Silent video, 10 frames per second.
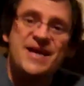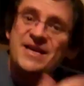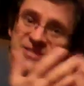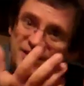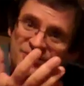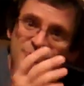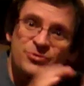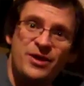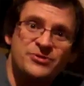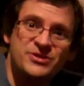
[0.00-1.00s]
tasting the
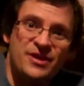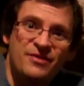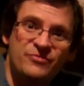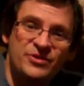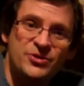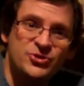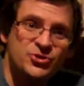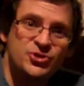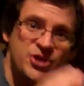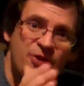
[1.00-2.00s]
2009 vintage
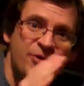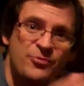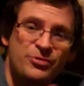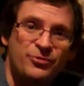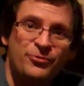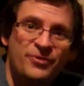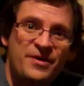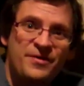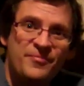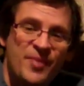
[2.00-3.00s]
and sharing with you
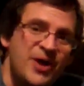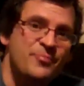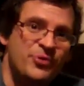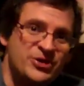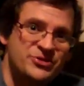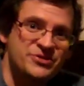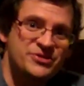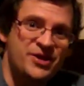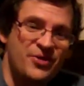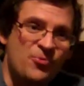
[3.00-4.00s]
my
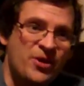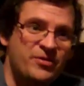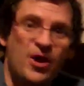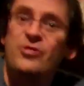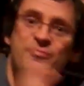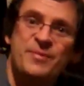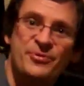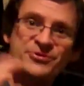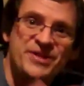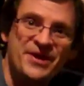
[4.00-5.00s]
impressions and what other
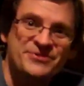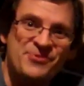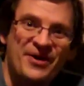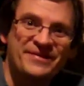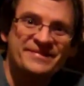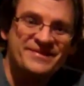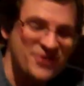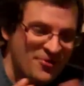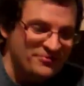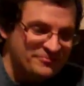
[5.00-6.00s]
people are saying as well.
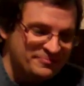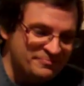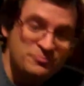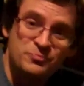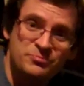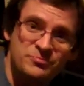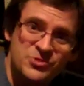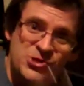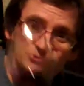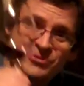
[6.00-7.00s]
So,
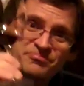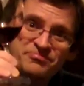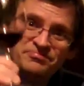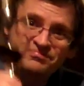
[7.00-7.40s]
cheers.